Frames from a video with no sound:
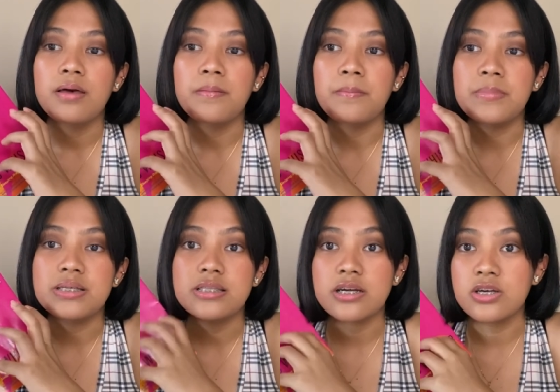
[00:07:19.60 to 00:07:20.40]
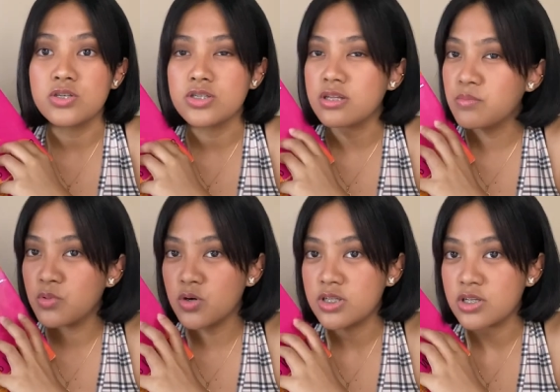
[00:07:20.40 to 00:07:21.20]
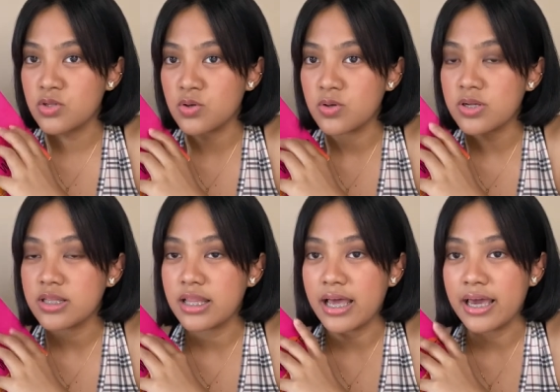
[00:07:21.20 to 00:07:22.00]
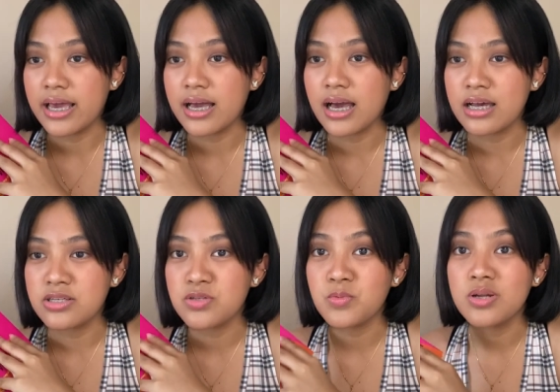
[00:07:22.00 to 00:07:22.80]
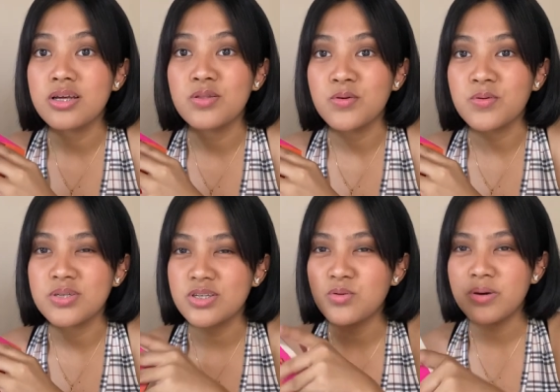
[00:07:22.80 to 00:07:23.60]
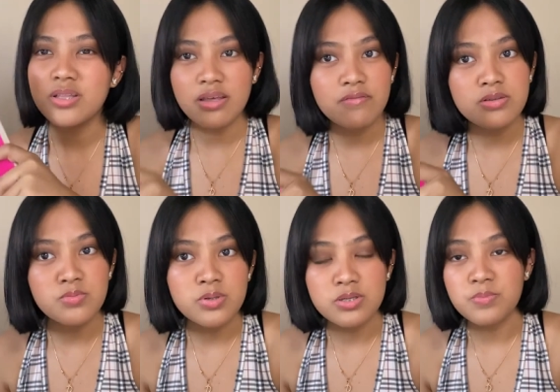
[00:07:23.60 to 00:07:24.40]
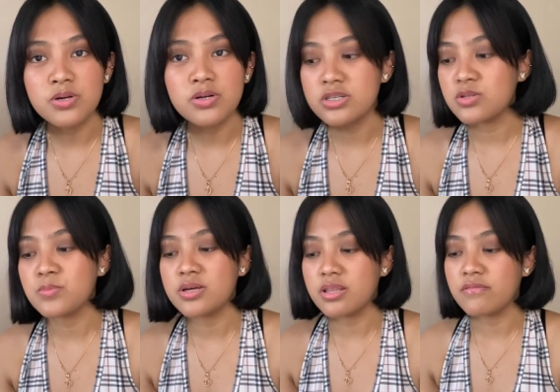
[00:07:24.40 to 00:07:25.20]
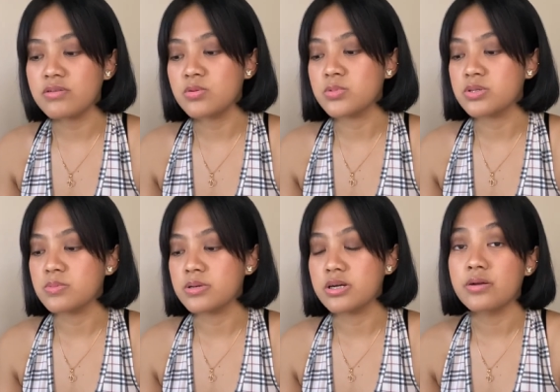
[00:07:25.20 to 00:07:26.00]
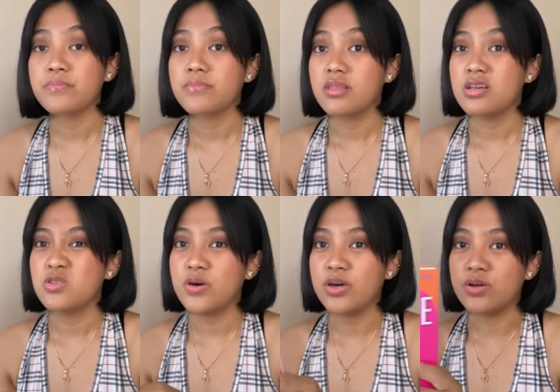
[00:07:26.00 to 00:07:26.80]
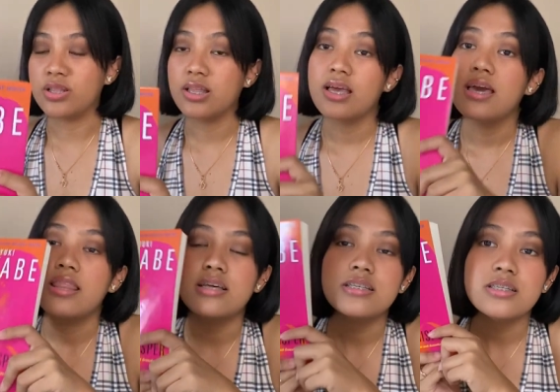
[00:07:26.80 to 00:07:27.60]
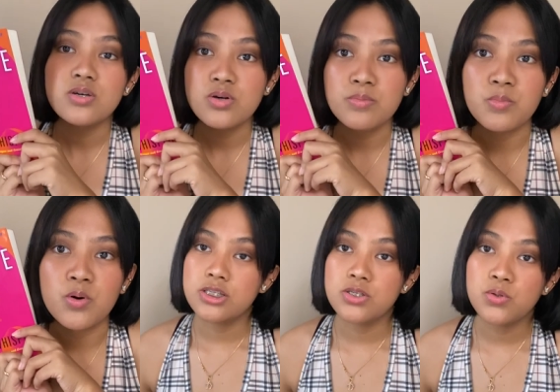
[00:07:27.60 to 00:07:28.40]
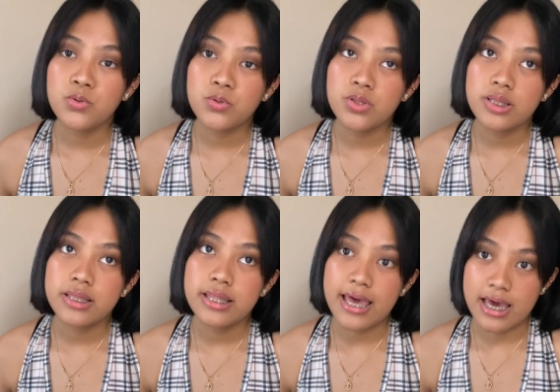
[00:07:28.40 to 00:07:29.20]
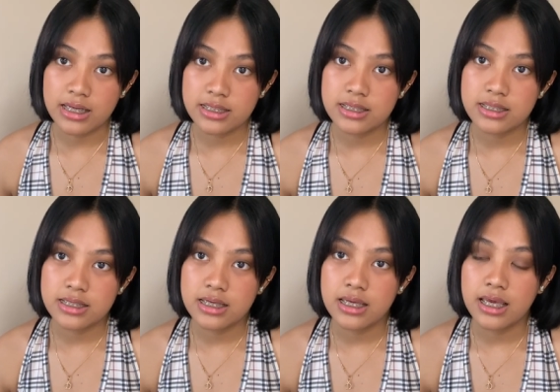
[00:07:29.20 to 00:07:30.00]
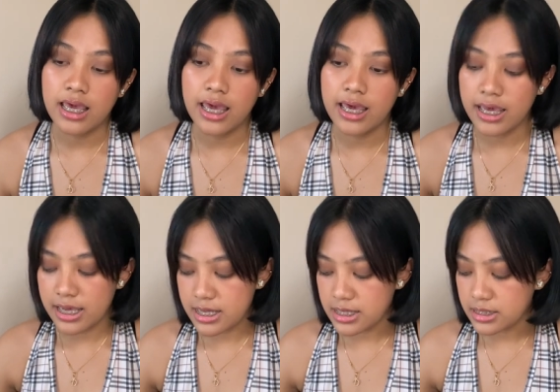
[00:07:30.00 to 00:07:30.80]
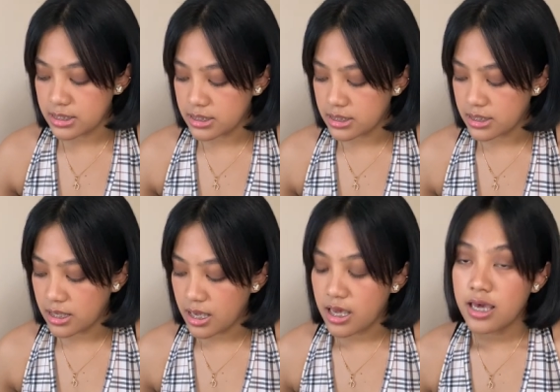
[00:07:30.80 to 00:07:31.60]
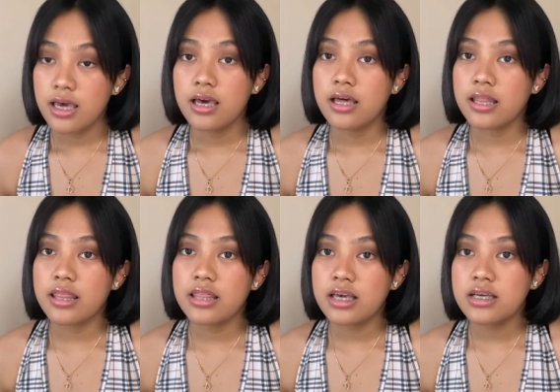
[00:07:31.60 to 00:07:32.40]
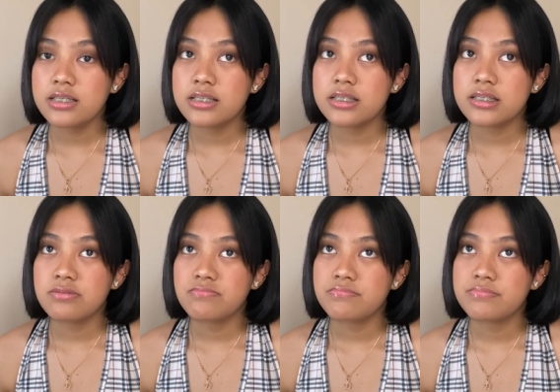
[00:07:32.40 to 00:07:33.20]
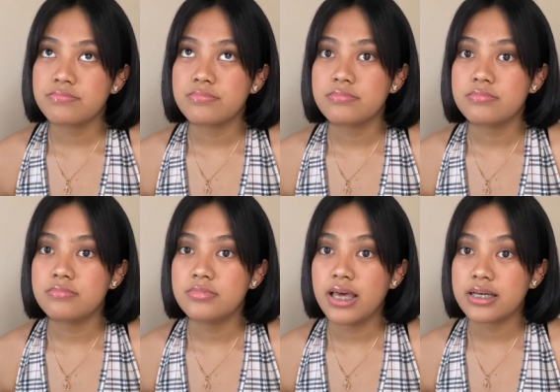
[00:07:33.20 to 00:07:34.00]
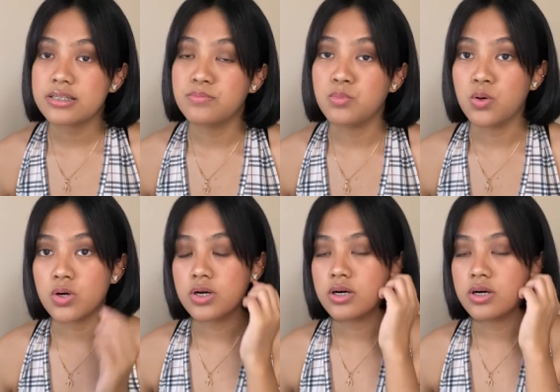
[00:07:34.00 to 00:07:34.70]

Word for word: mysterious ng book na to. Like, I just wanna know, sino ba yung Devil's Whisperer? Sino ba yung Devil's Whisperer? So, ayun. This is a good book. So, next is... This next book